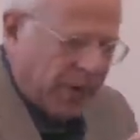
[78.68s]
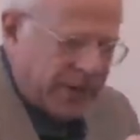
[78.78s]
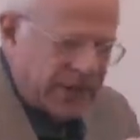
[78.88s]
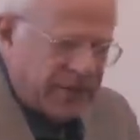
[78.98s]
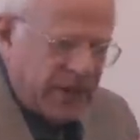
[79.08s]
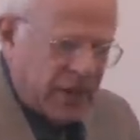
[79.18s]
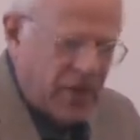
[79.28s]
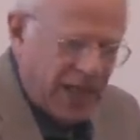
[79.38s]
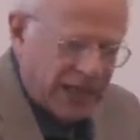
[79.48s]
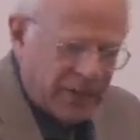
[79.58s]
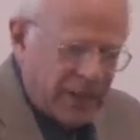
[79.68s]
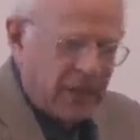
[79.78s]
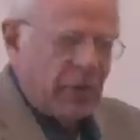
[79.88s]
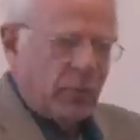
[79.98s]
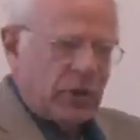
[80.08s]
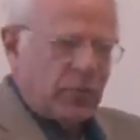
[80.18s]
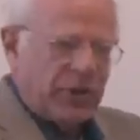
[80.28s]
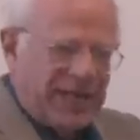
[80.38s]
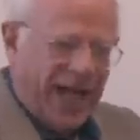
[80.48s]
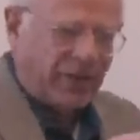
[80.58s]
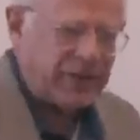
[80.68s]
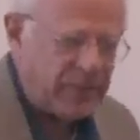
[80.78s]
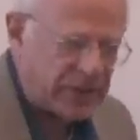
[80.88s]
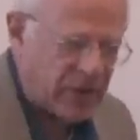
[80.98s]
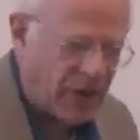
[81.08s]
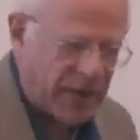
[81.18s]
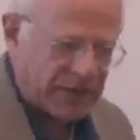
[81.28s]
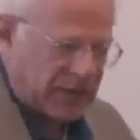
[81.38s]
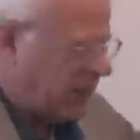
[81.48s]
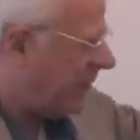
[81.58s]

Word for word: parts of the economy which were the ultimate cause